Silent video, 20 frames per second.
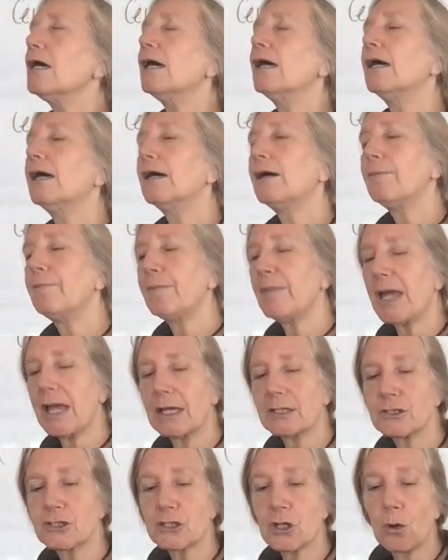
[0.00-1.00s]
Um,
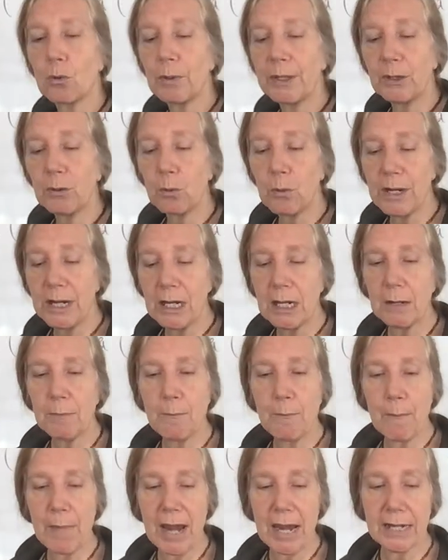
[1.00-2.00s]
and so when we
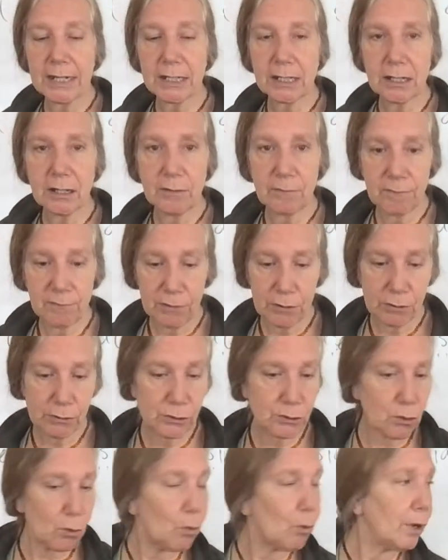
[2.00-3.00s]
make an
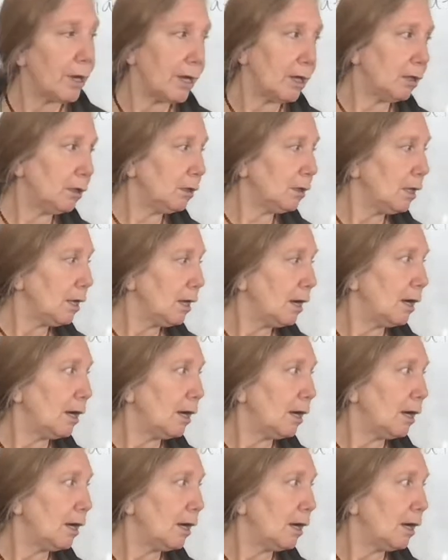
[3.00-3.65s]
infused oil,